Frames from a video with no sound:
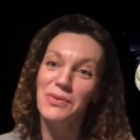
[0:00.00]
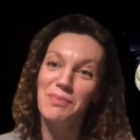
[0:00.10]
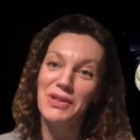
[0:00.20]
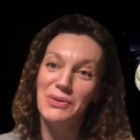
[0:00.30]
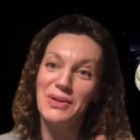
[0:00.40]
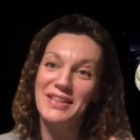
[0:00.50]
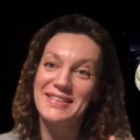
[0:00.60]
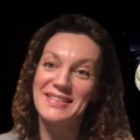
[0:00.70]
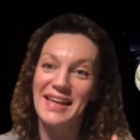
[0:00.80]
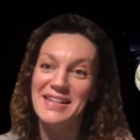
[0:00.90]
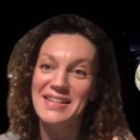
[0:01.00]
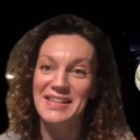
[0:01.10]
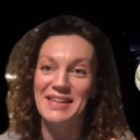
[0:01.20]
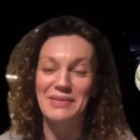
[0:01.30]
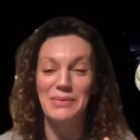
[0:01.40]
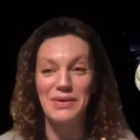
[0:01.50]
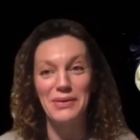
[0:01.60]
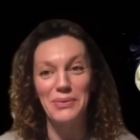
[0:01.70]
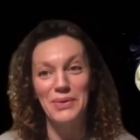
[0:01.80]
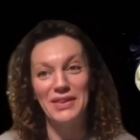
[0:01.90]
your standing
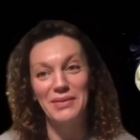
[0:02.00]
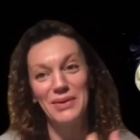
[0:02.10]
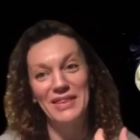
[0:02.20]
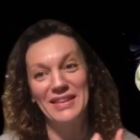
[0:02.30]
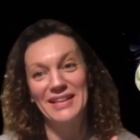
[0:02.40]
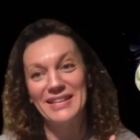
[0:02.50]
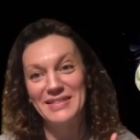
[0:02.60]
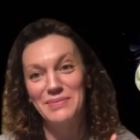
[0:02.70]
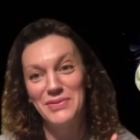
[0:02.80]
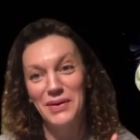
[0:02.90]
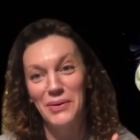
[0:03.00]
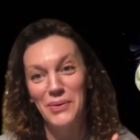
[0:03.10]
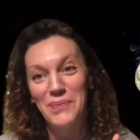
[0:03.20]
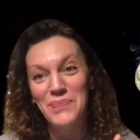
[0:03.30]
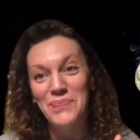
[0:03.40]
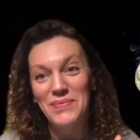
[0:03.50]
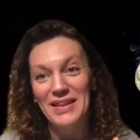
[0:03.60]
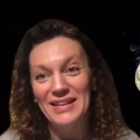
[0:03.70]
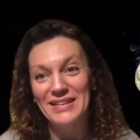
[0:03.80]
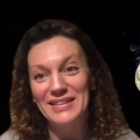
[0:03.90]
with this? So
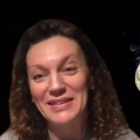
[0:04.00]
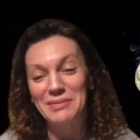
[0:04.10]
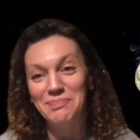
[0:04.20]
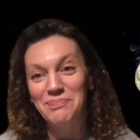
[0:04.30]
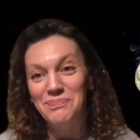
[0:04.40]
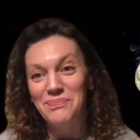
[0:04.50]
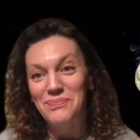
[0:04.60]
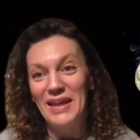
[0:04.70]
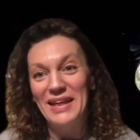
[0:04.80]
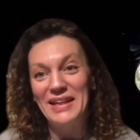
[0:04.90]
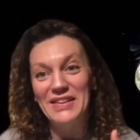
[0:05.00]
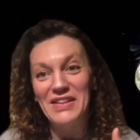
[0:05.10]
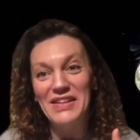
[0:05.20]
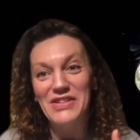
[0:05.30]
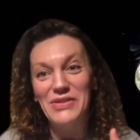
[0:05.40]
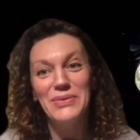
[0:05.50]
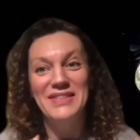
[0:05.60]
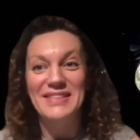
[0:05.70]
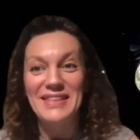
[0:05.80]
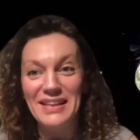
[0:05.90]
like, do you
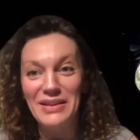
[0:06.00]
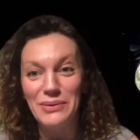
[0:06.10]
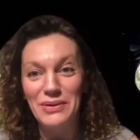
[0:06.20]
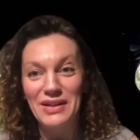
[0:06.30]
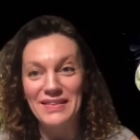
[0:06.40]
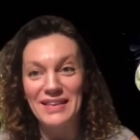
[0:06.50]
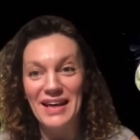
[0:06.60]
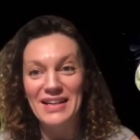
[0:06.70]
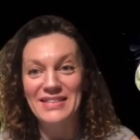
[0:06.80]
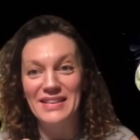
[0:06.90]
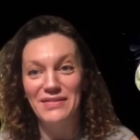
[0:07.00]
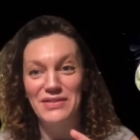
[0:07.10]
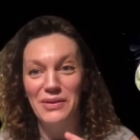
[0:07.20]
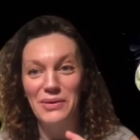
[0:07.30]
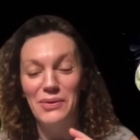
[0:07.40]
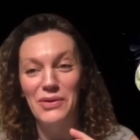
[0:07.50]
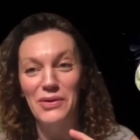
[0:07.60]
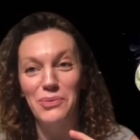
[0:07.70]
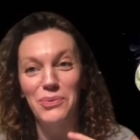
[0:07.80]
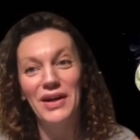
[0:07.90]
see your narratives or
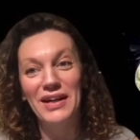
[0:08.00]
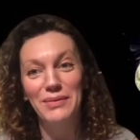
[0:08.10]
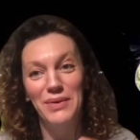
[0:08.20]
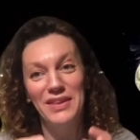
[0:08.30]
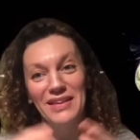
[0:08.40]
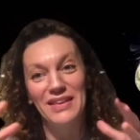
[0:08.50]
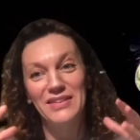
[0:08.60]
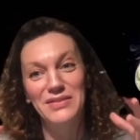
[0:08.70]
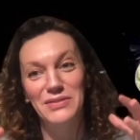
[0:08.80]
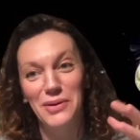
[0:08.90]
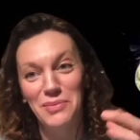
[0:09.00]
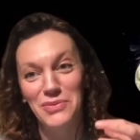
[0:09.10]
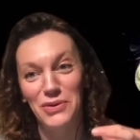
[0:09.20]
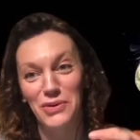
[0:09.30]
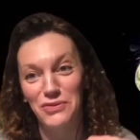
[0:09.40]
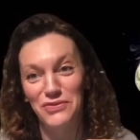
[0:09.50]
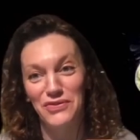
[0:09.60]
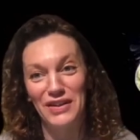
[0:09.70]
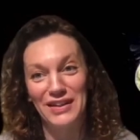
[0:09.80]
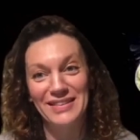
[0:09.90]
your work within this terms of
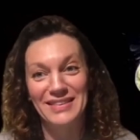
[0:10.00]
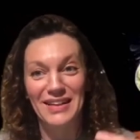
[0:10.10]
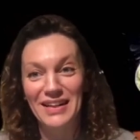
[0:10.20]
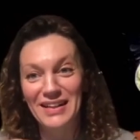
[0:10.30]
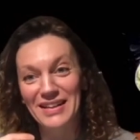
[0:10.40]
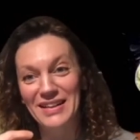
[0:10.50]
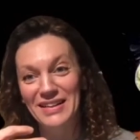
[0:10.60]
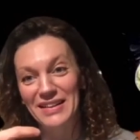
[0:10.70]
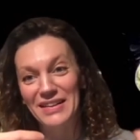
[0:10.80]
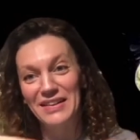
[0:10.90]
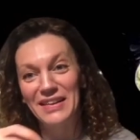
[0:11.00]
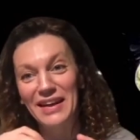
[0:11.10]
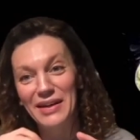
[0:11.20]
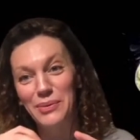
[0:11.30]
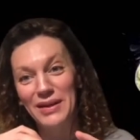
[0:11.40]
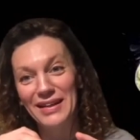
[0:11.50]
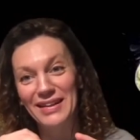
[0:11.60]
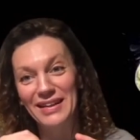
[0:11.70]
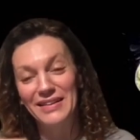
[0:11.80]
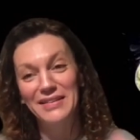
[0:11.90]
dark,
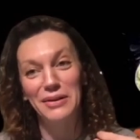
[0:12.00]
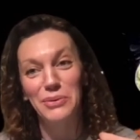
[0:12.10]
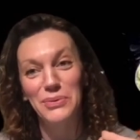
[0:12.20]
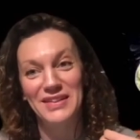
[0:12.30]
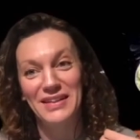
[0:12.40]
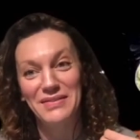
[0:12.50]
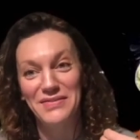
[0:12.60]
liquid, inclusive?